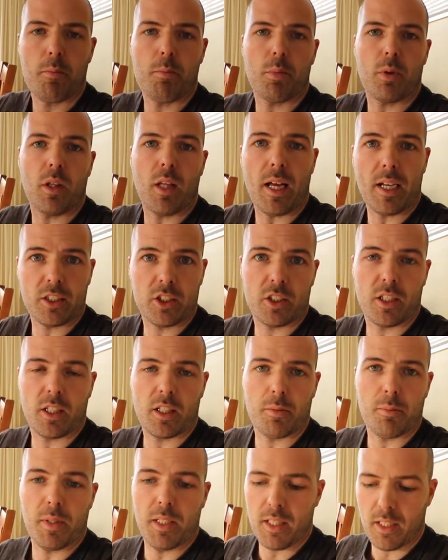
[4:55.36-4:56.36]

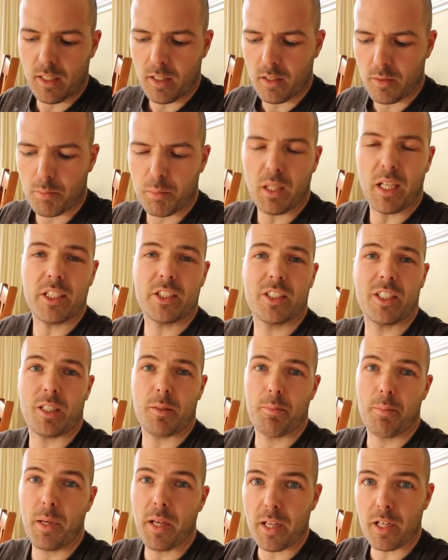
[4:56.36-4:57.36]
plastic media,
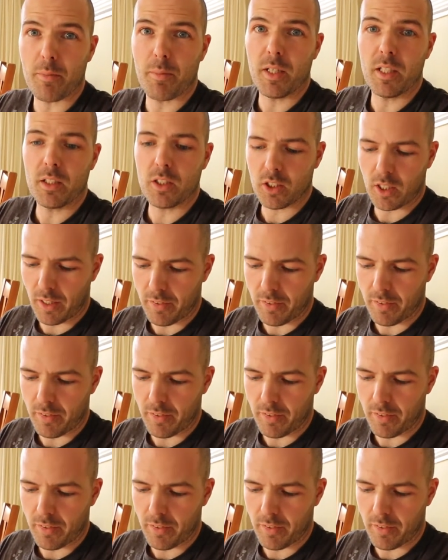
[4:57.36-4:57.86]
plastic pyramids.